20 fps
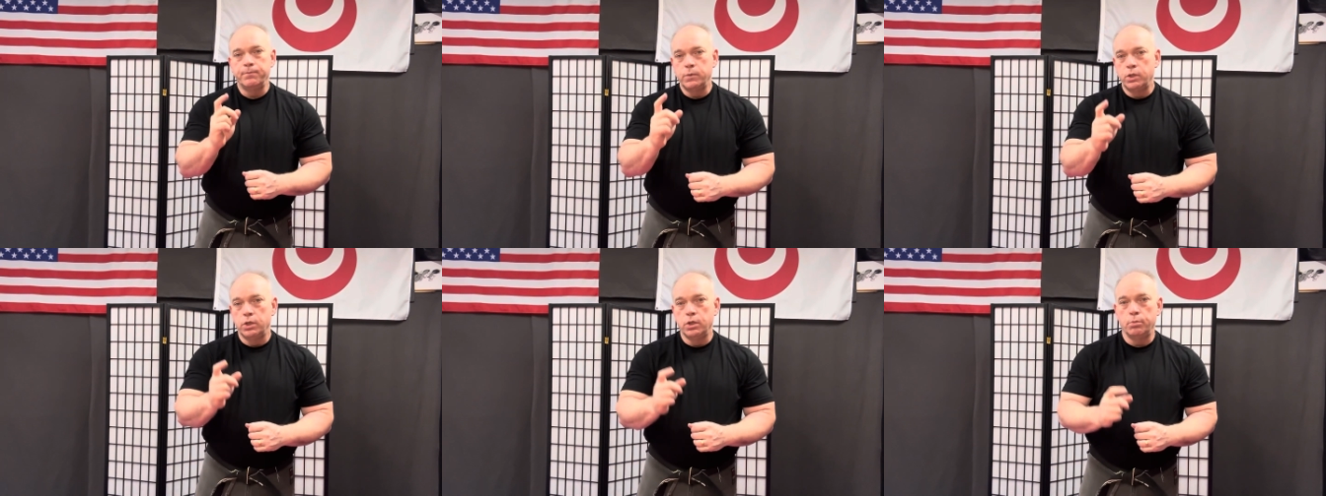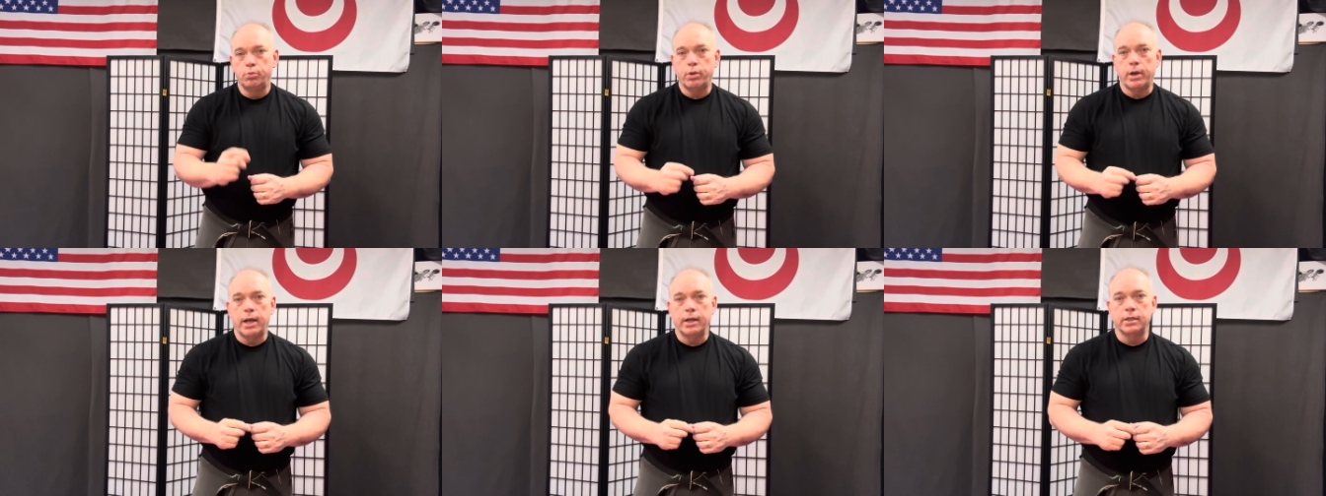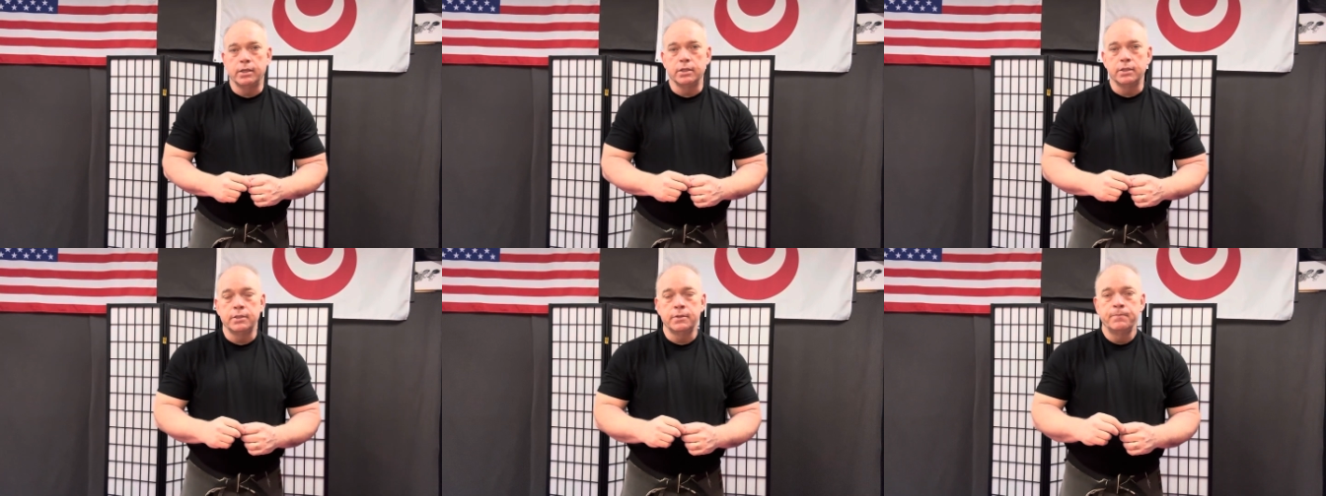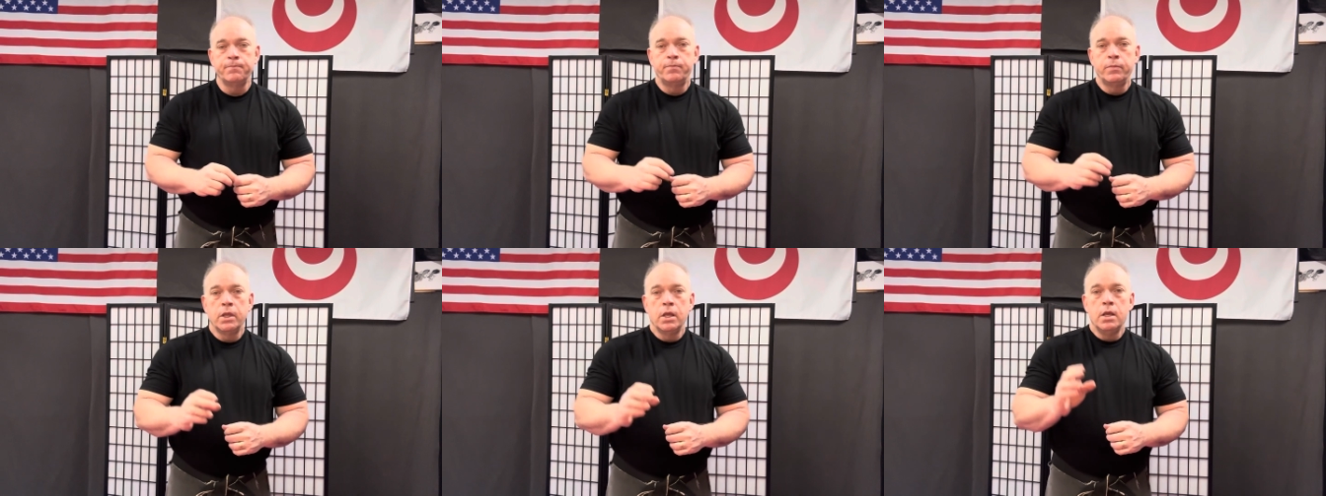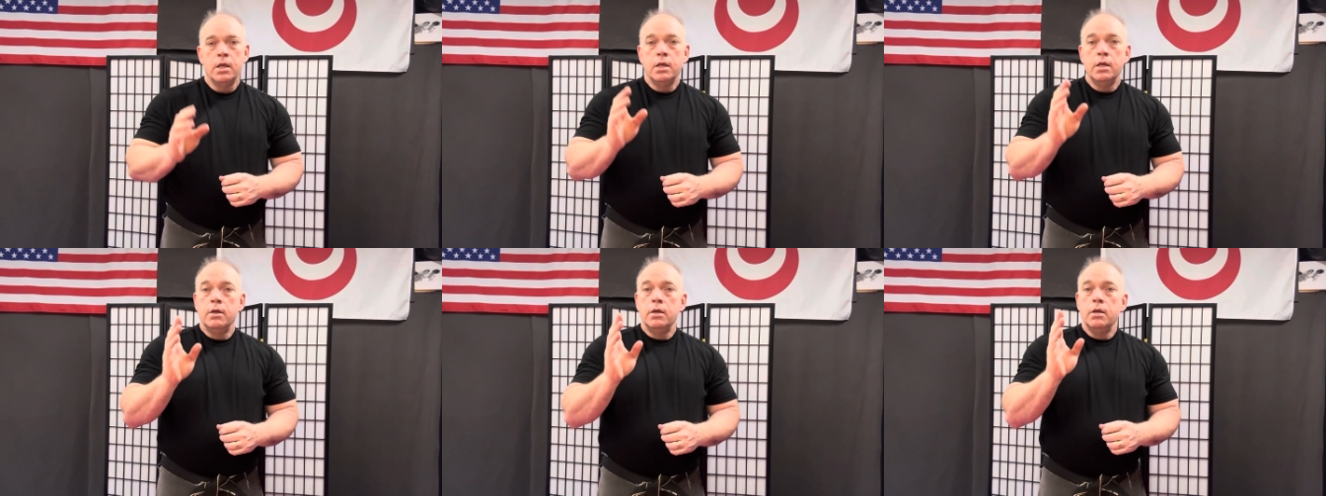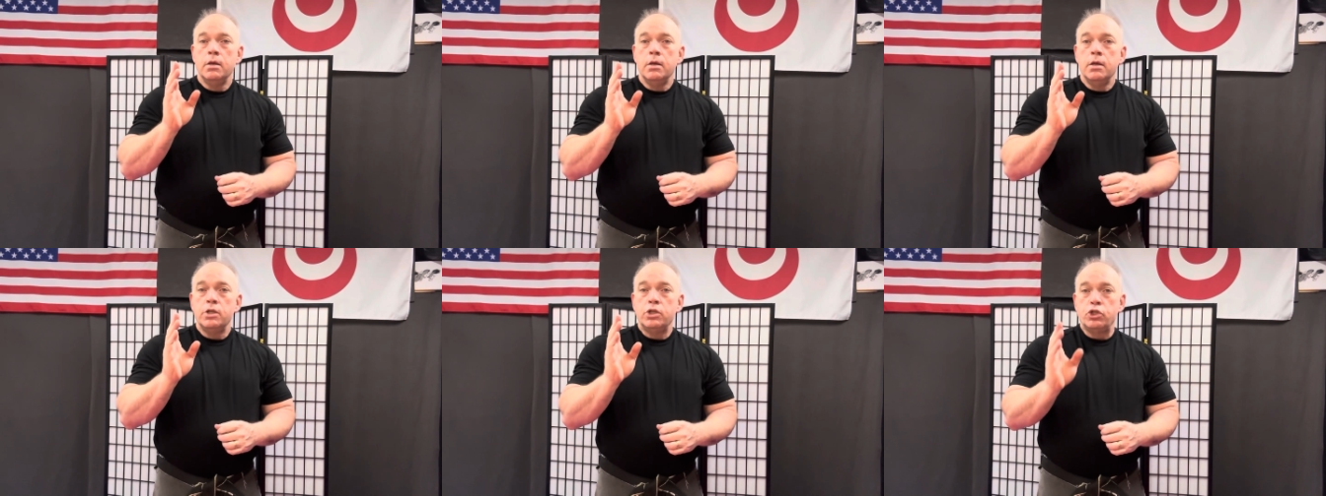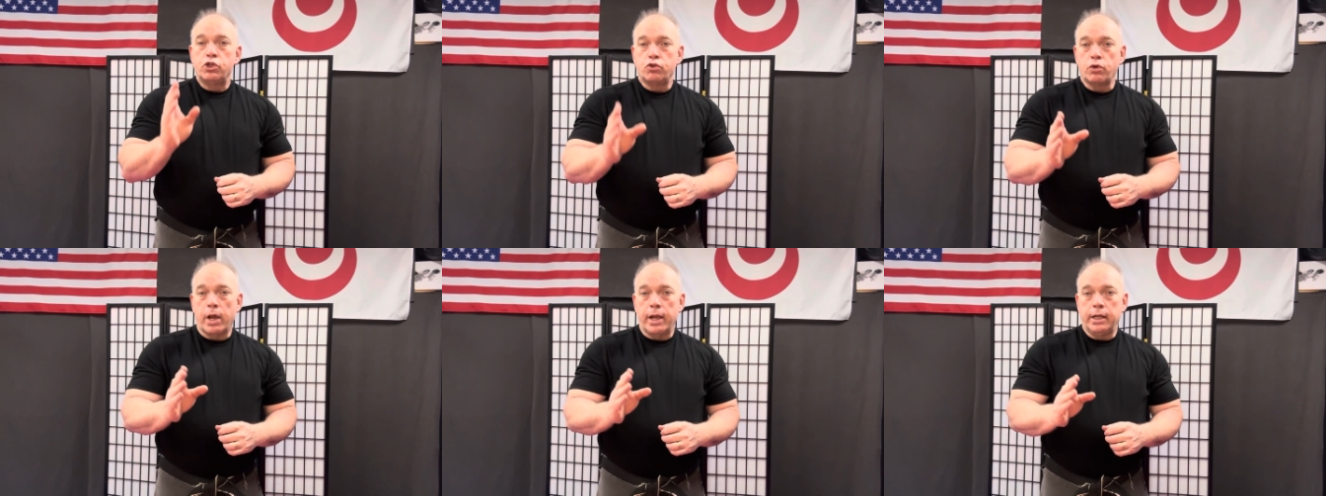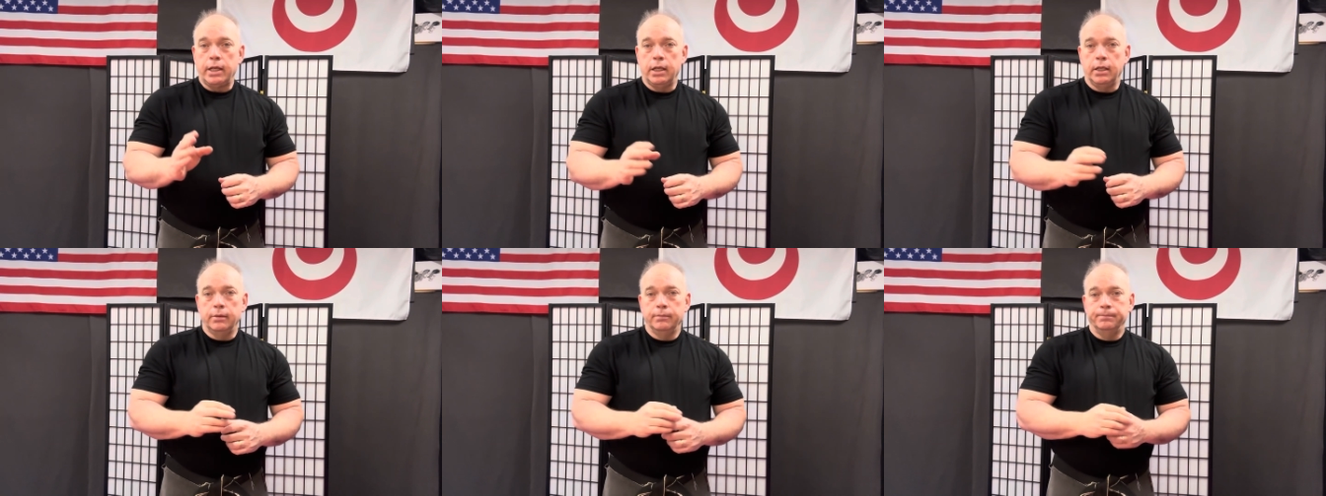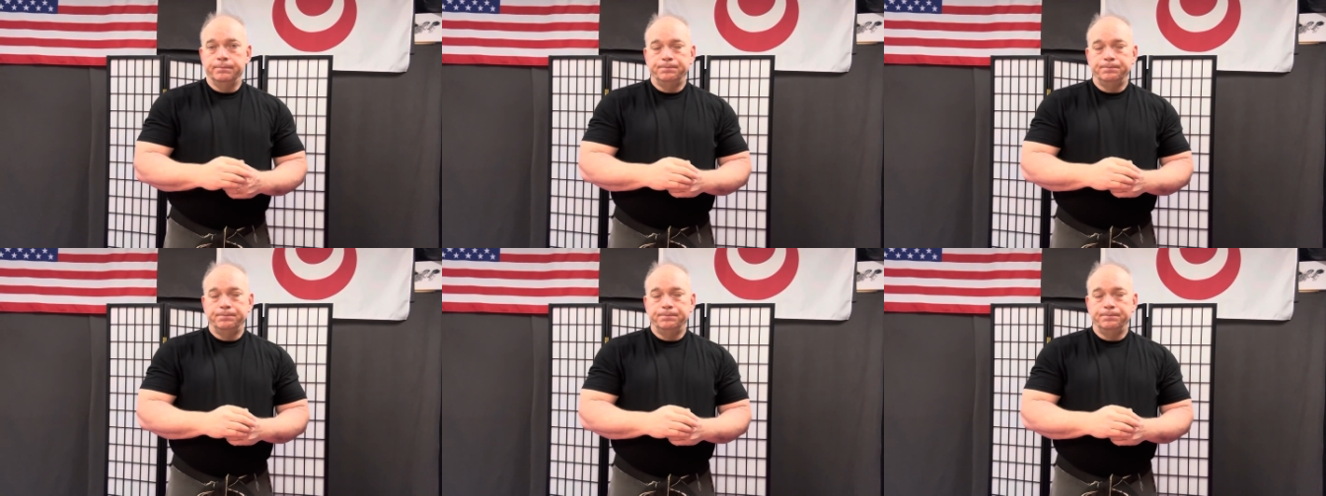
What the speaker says: Good practice. Striking.